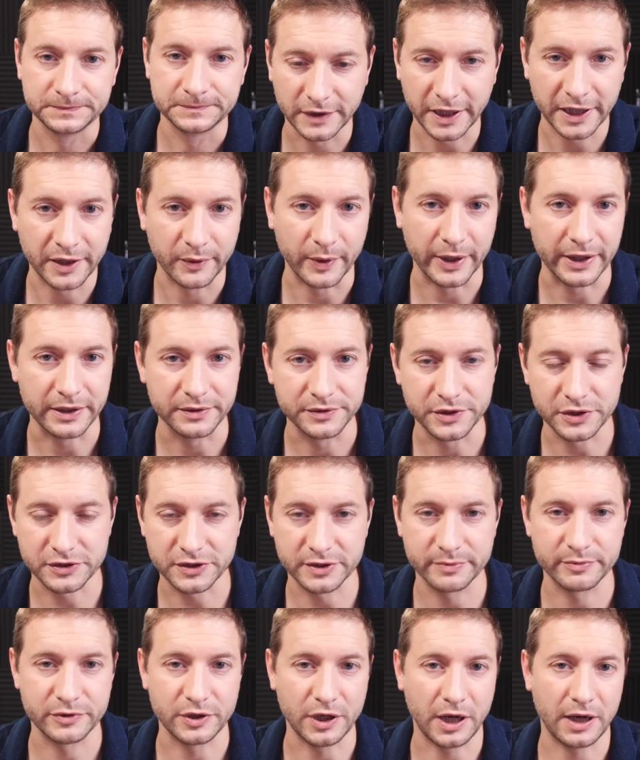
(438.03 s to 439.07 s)
Anyway, just
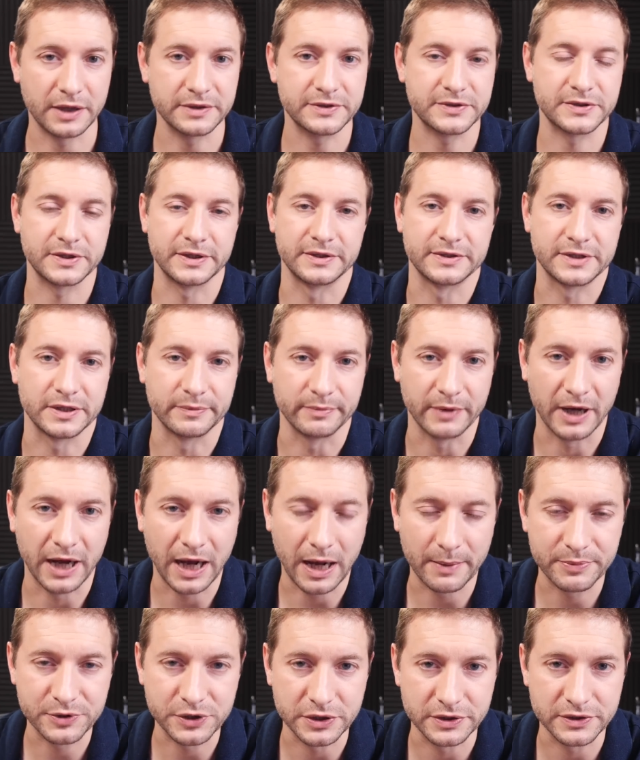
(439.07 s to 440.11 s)
some thoughts and some
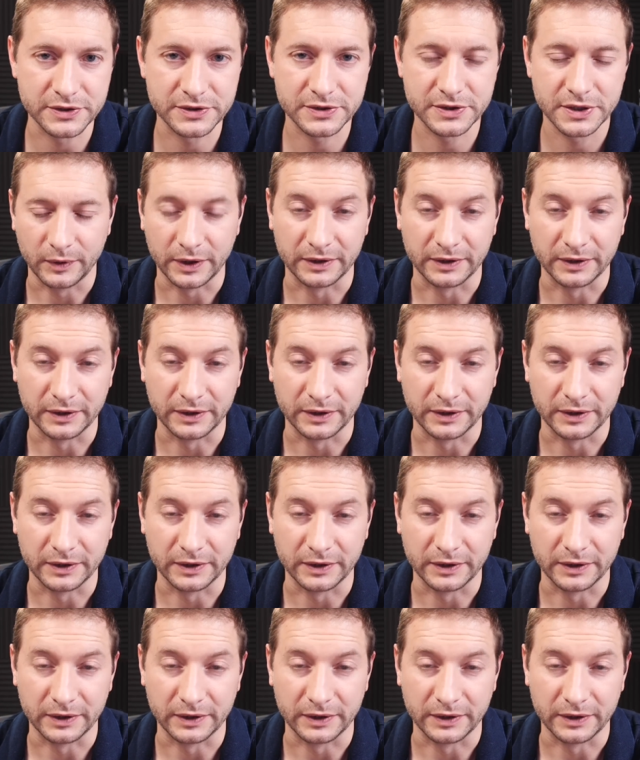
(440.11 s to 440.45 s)
options.